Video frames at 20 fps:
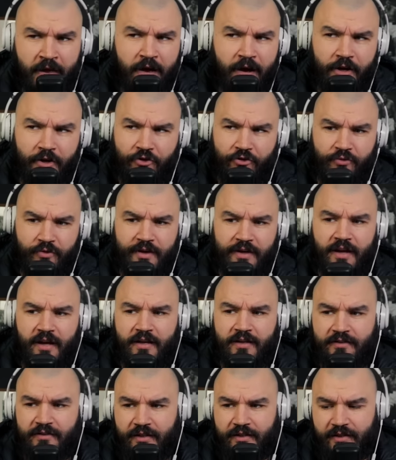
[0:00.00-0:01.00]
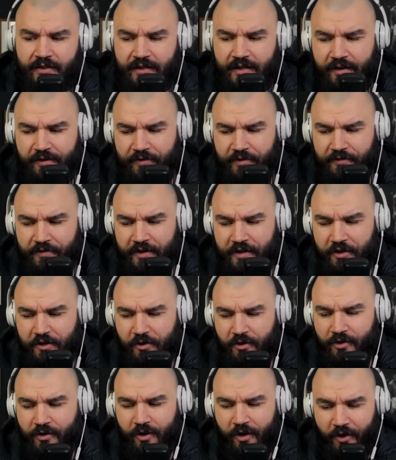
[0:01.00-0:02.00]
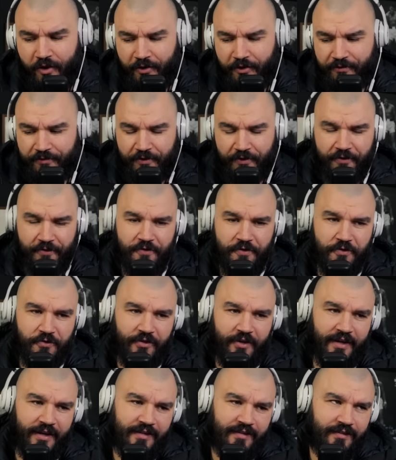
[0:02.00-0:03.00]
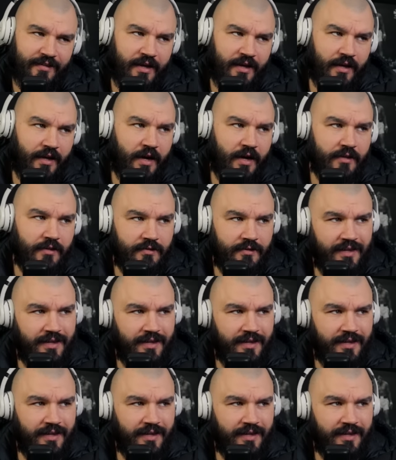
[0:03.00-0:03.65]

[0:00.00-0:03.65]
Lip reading: I just realized I didn't have the video on for a few seconds there, guys.